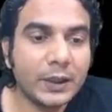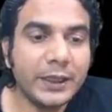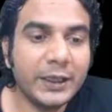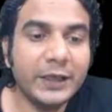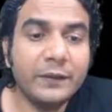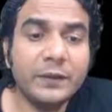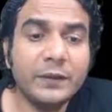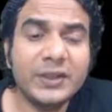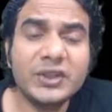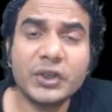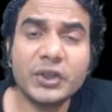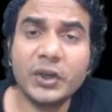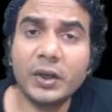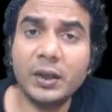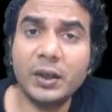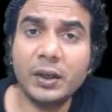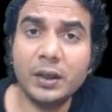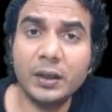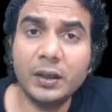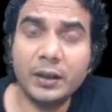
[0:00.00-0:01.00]
in which
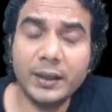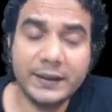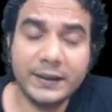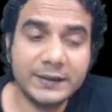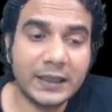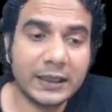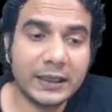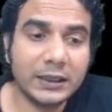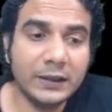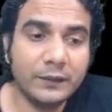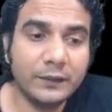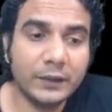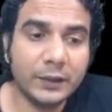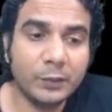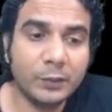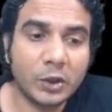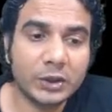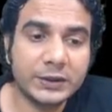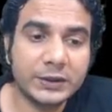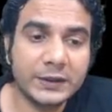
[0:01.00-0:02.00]
exactly
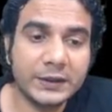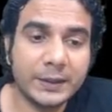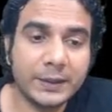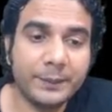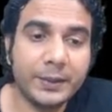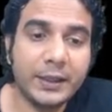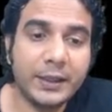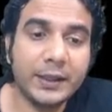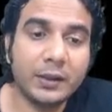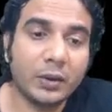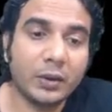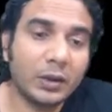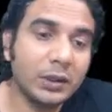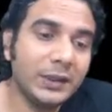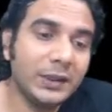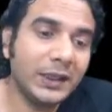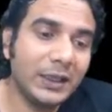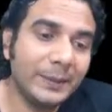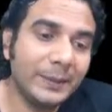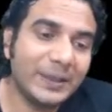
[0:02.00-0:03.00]
one box is empty and
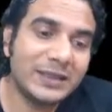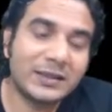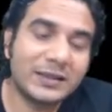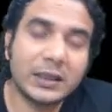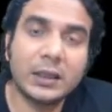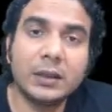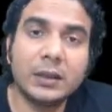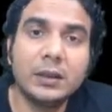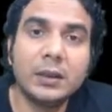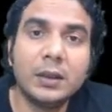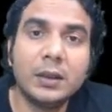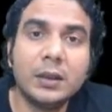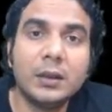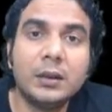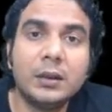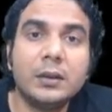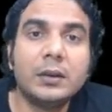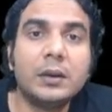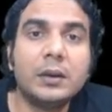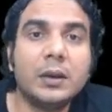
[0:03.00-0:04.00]
all the elements are
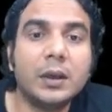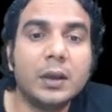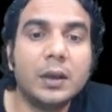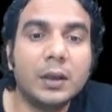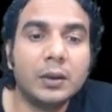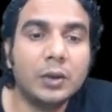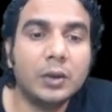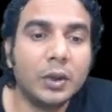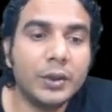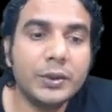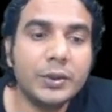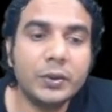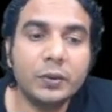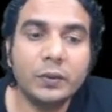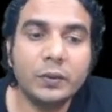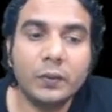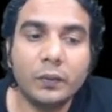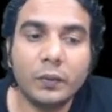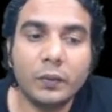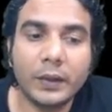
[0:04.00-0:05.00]
gone to
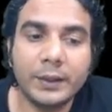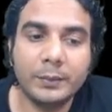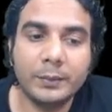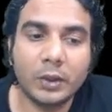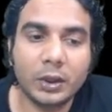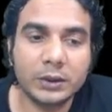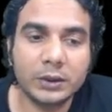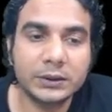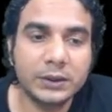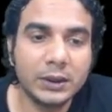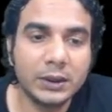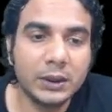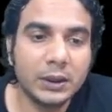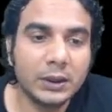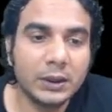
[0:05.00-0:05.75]
one box.